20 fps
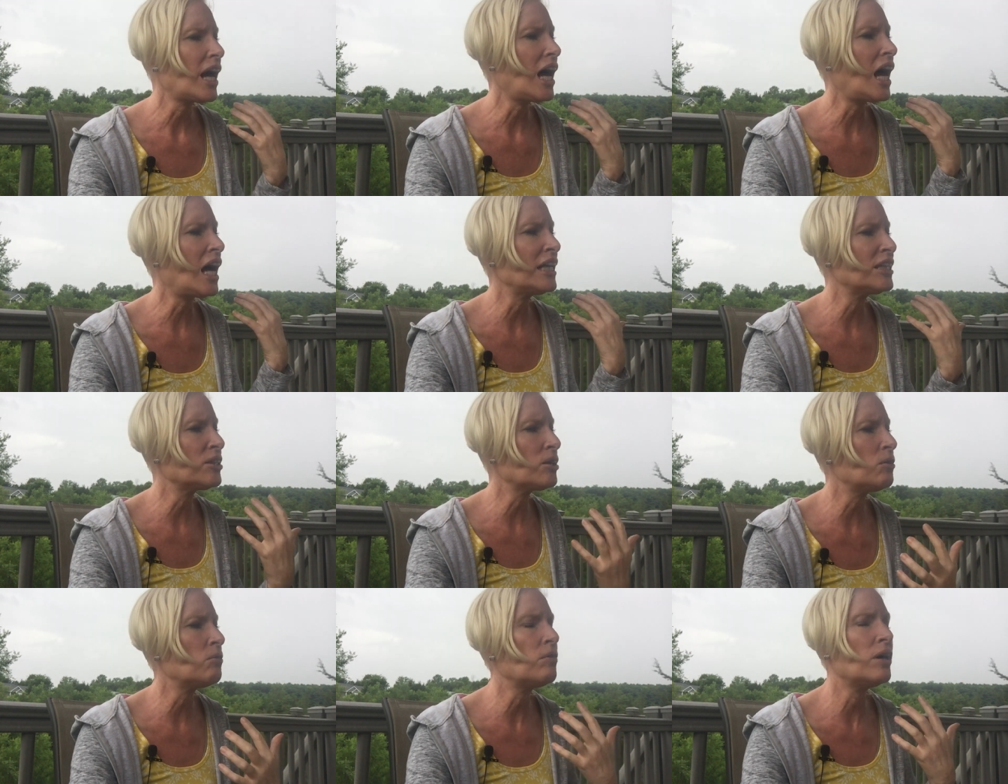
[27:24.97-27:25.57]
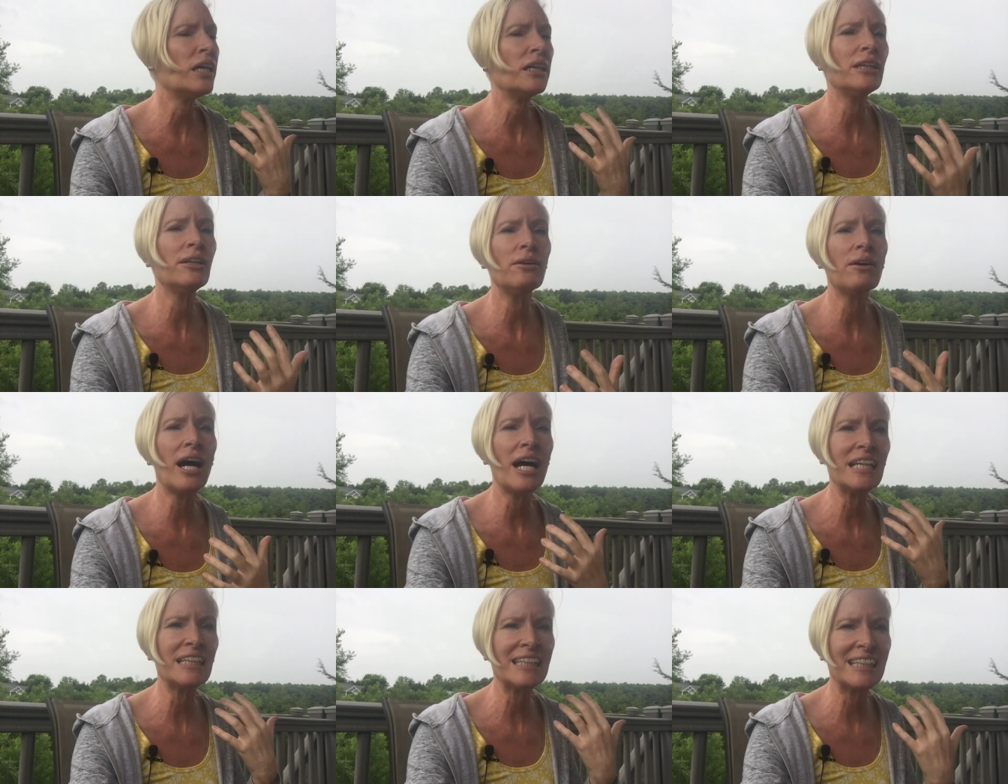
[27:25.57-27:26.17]
I don't want you
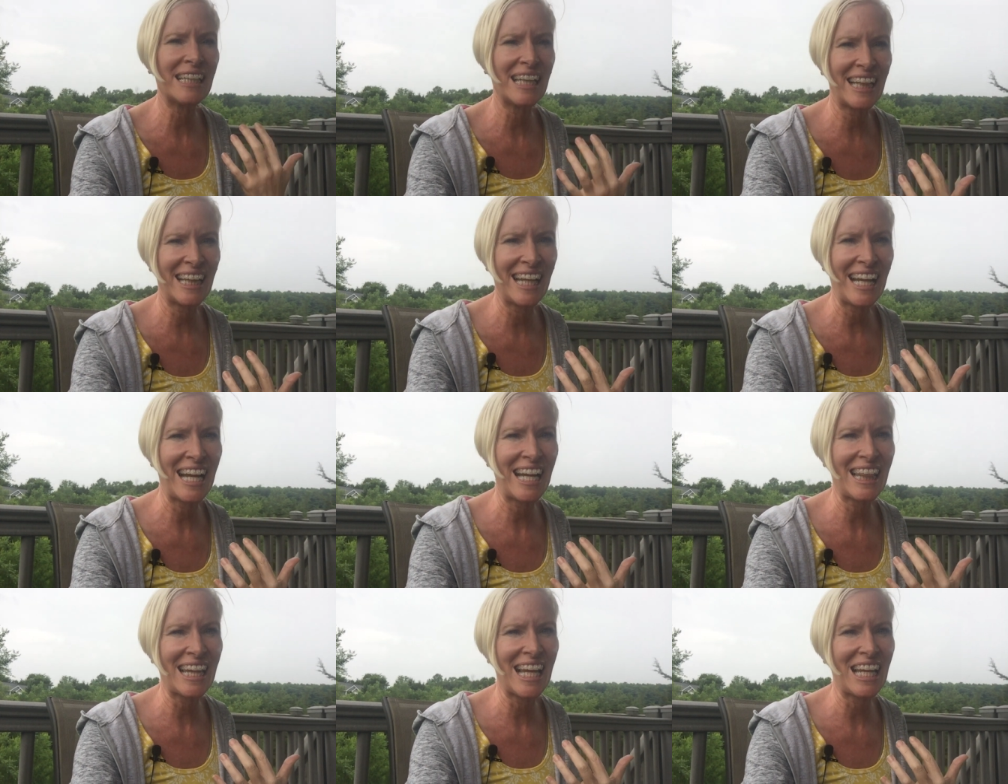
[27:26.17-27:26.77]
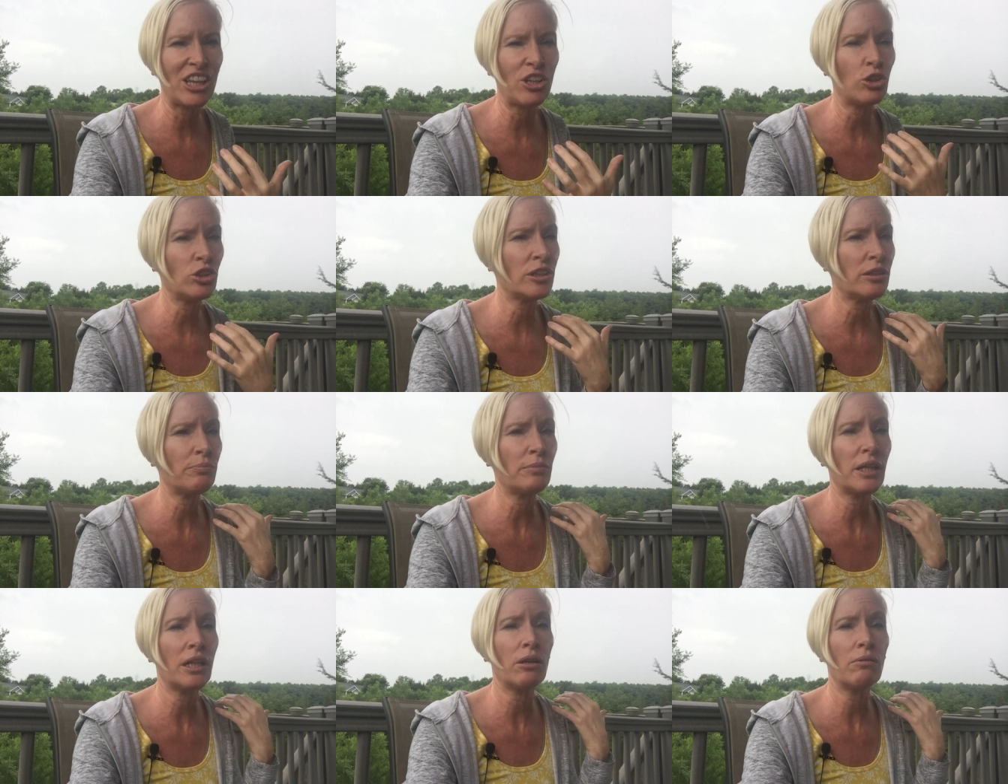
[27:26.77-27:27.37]
guys to think that there's
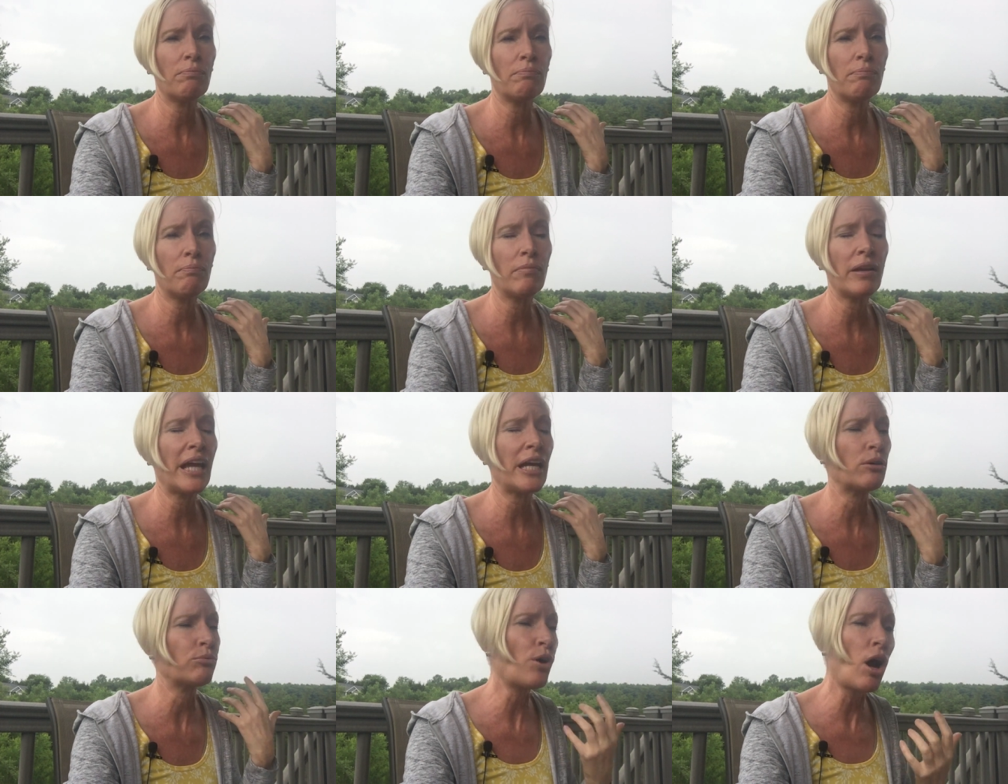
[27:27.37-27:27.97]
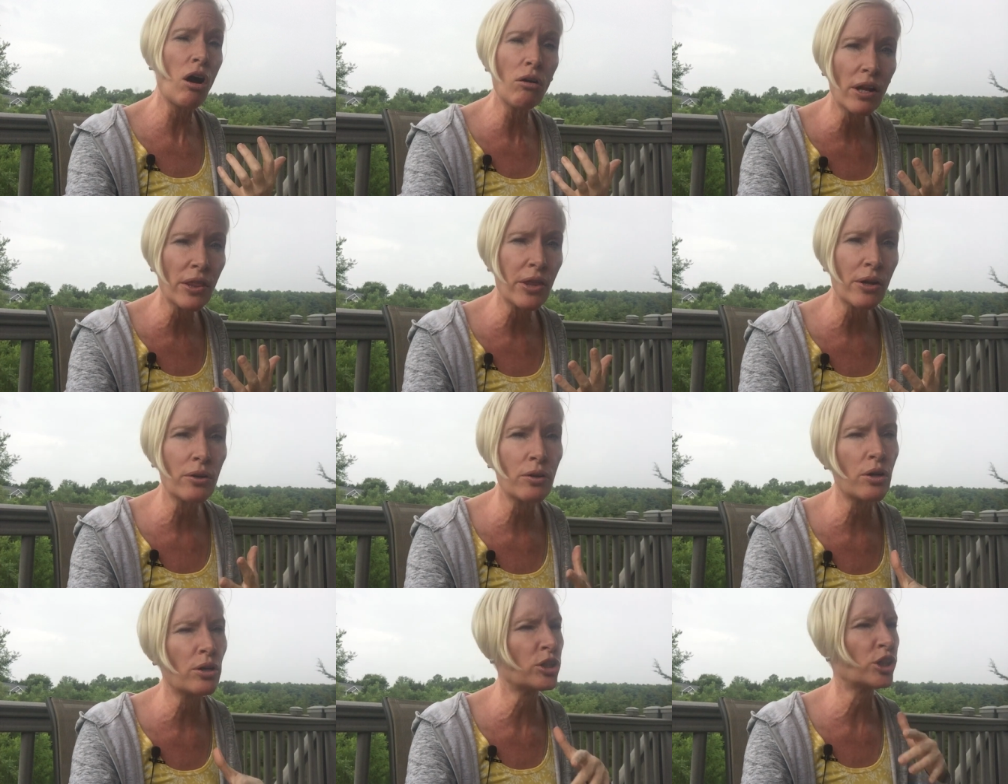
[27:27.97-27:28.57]
something like wrong with
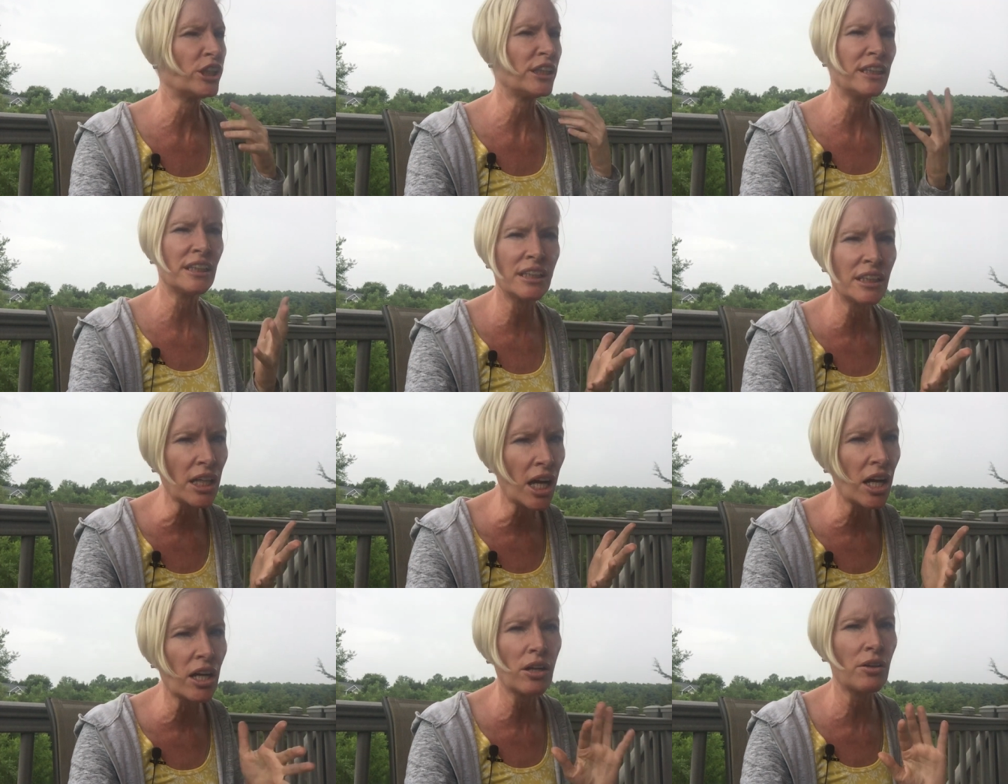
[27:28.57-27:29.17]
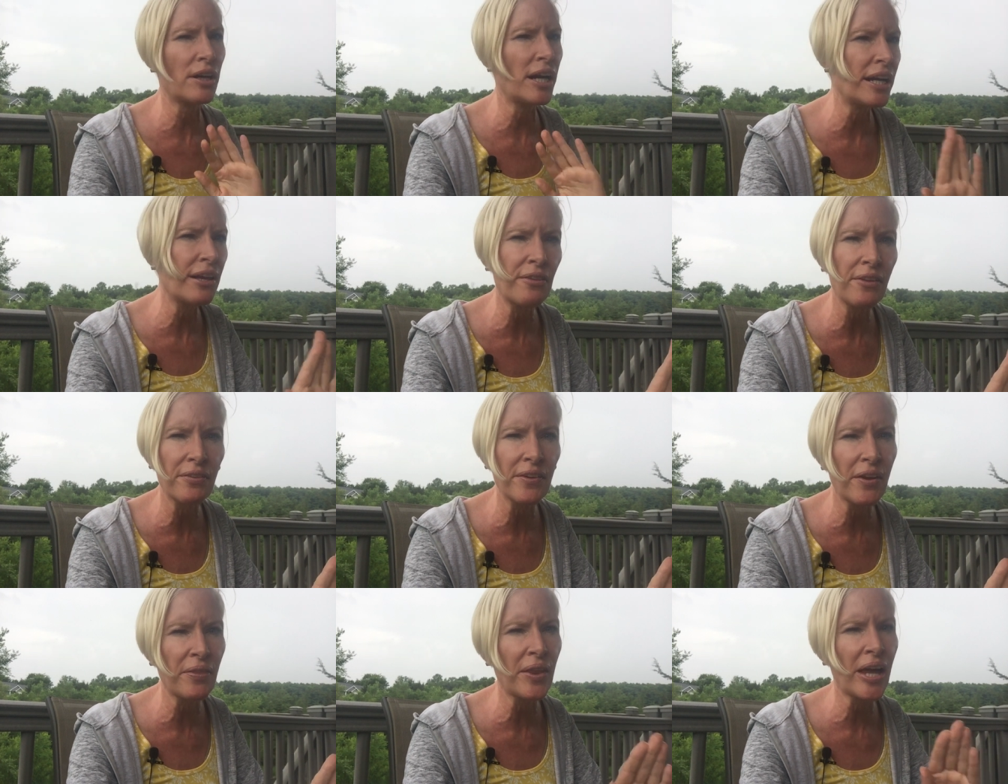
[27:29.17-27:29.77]
her or she's stuck or
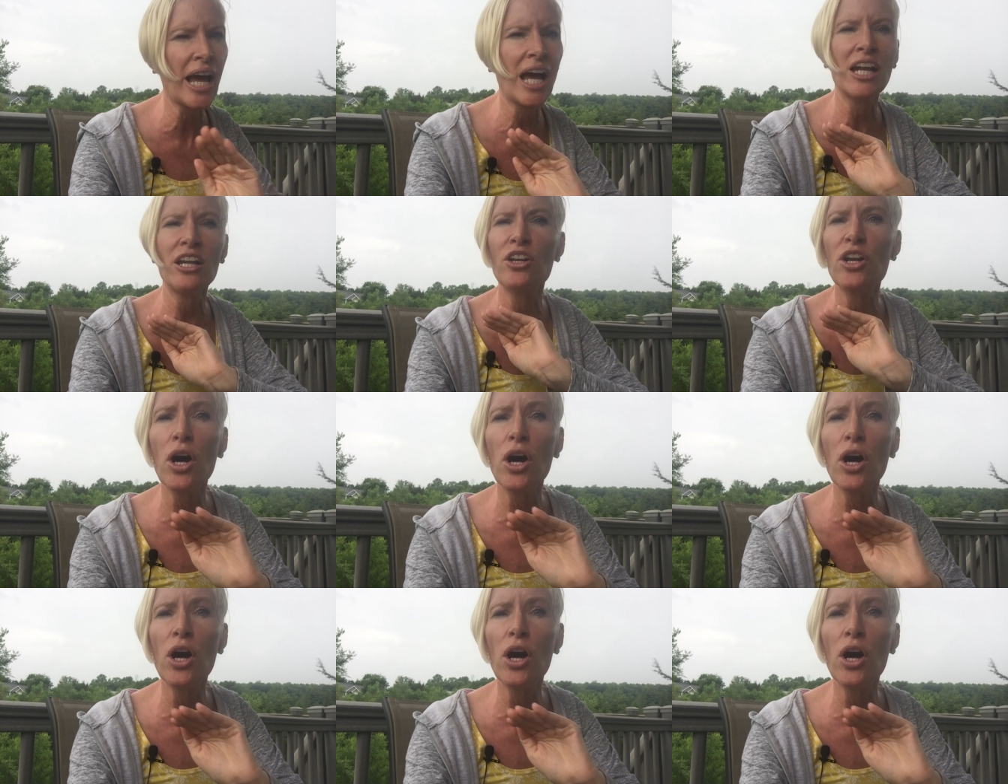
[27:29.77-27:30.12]
anything like that.